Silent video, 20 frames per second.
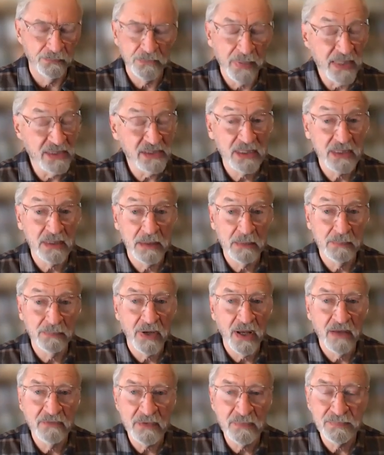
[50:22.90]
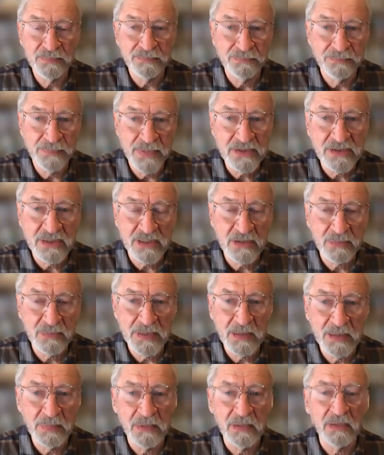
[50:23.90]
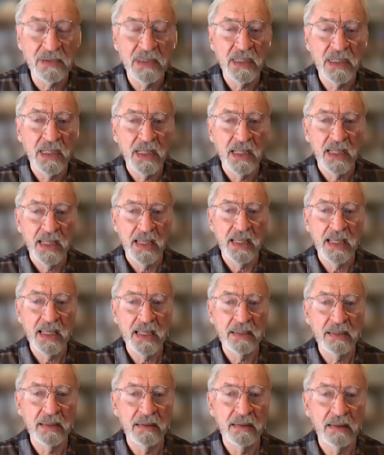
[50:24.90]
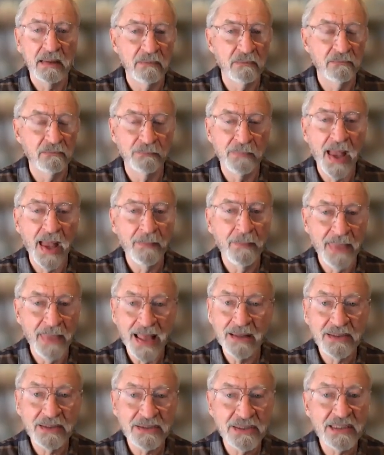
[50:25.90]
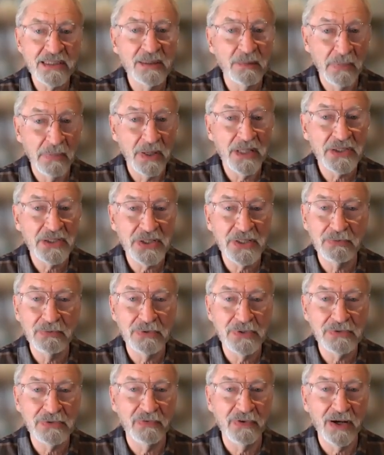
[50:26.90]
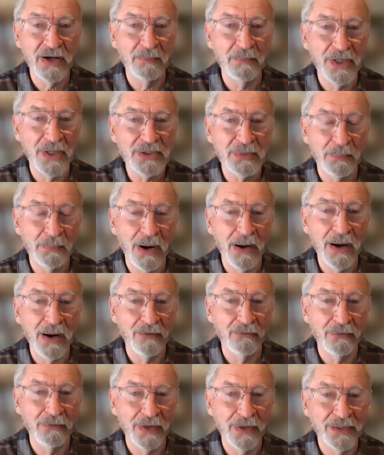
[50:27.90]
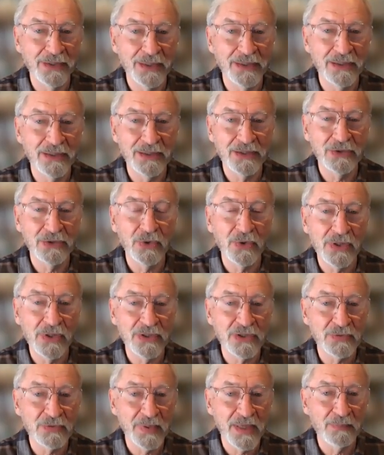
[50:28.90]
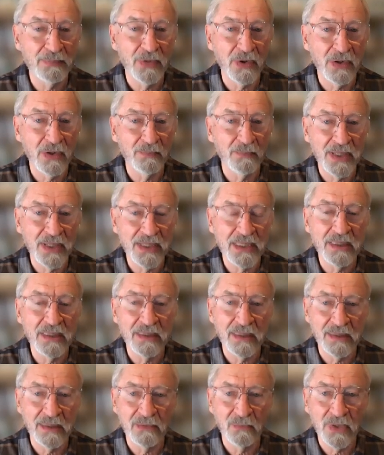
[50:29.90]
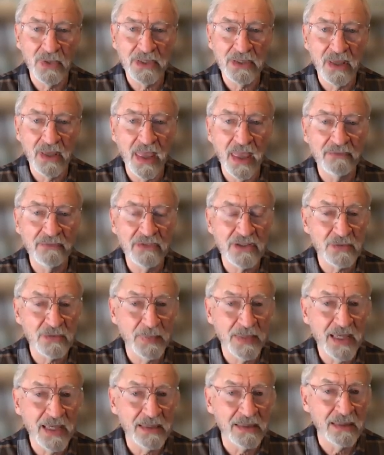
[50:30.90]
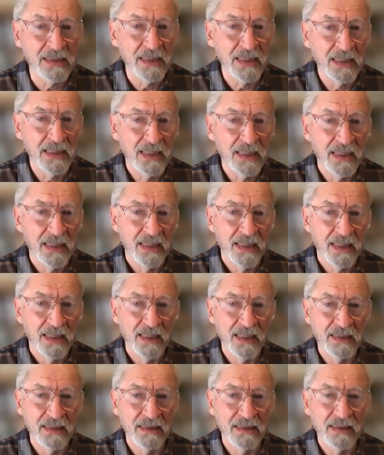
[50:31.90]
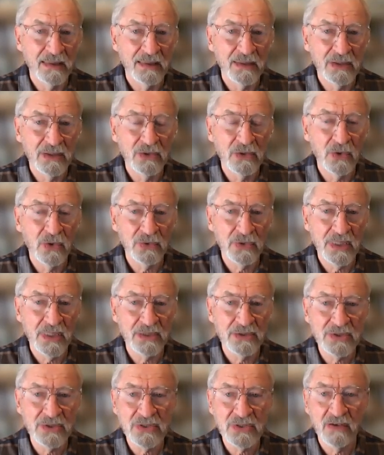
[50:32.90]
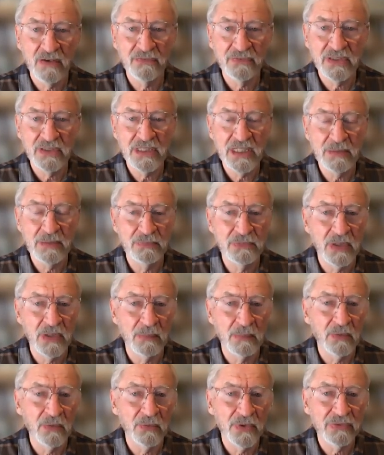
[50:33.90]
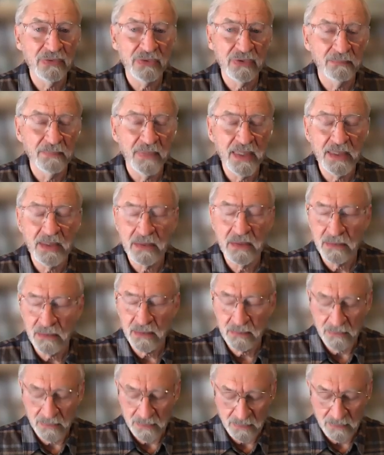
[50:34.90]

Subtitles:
basically private business people, and balancing the budget was very much a part of what they did. You don't need to spend more money than what you have to spend, and you don't get yourself in deep trouble with making